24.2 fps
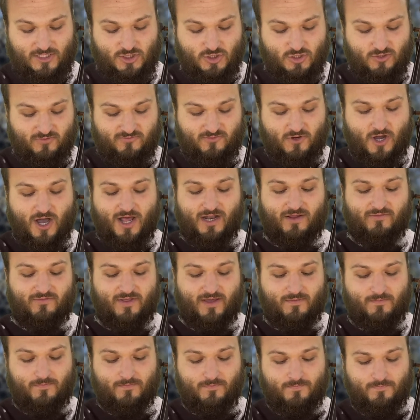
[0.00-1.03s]
true for all of
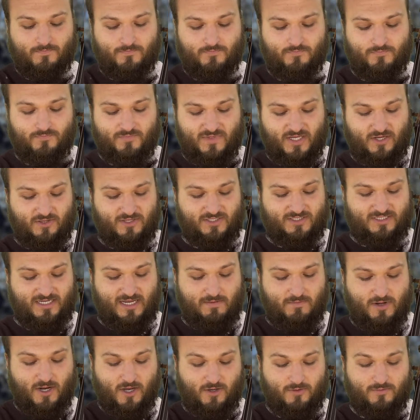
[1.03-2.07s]
them. They're the
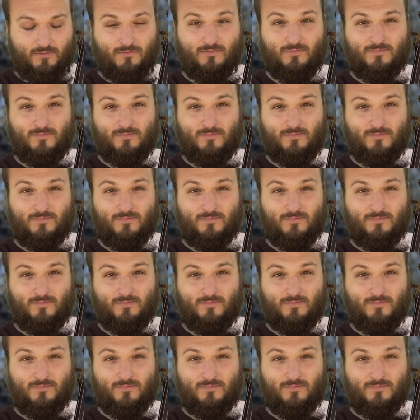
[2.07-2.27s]
same note.